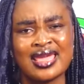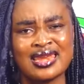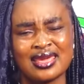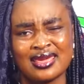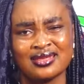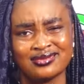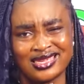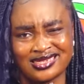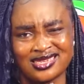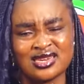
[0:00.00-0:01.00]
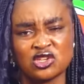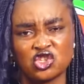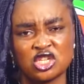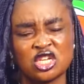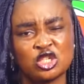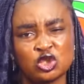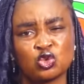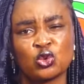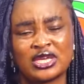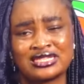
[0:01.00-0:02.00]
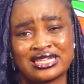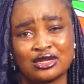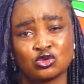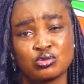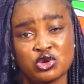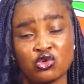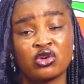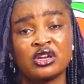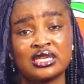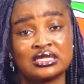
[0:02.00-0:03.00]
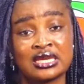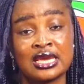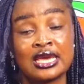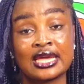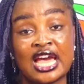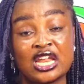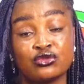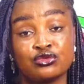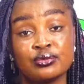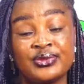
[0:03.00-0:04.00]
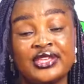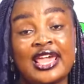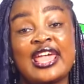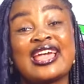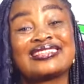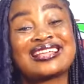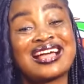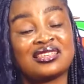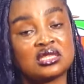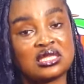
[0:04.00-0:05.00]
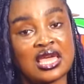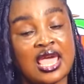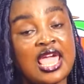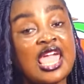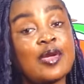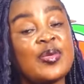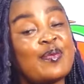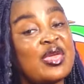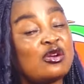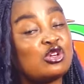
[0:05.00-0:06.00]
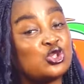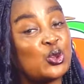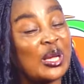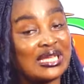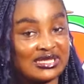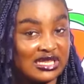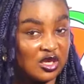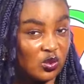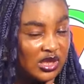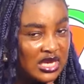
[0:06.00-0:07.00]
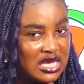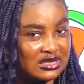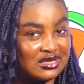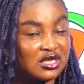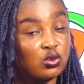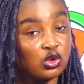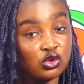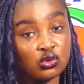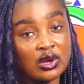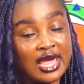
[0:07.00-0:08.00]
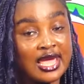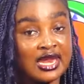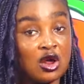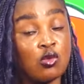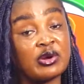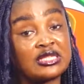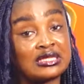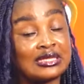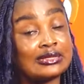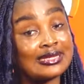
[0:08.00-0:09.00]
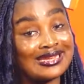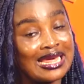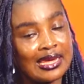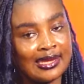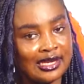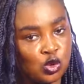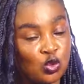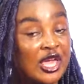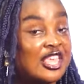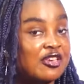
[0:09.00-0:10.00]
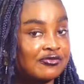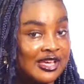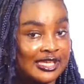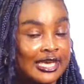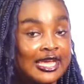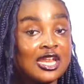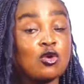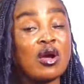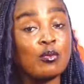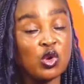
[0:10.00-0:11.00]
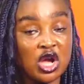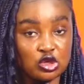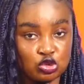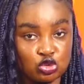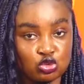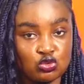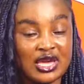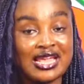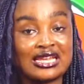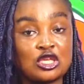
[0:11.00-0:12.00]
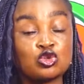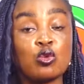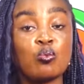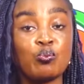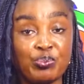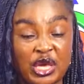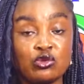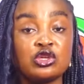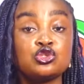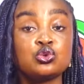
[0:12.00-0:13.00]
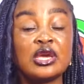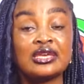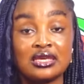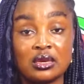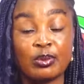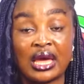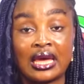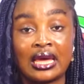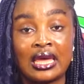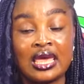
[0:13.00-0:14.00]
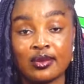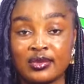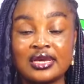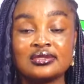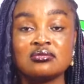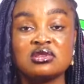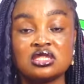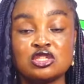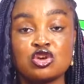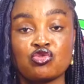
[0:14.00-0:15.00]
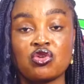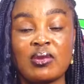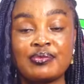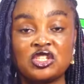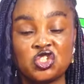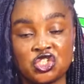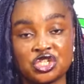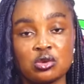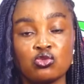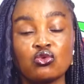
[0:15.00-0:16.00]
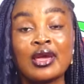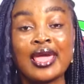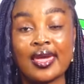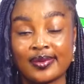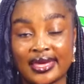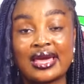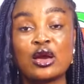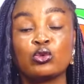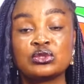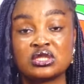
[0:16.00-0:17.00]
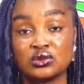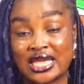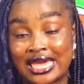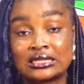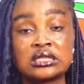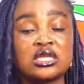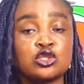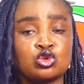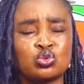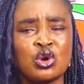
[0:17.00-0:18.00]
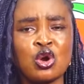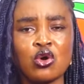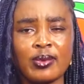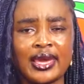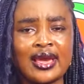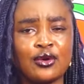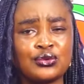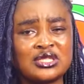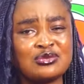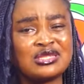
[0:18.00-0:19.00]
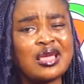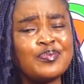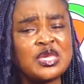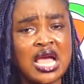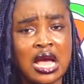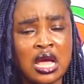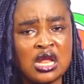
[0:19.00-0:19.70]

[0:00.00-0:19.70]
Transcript: and a senator into no sano be crony dear Ghana for be air tag say a be a bear could John Cancer Lowen Sansa Wono and our Boy Siki Shada and no any fine and a Kwame Boga so a that's all bank with Joe a year pa and last me see a crop baby Genemo ever can't once on your accident no or be can't once say beer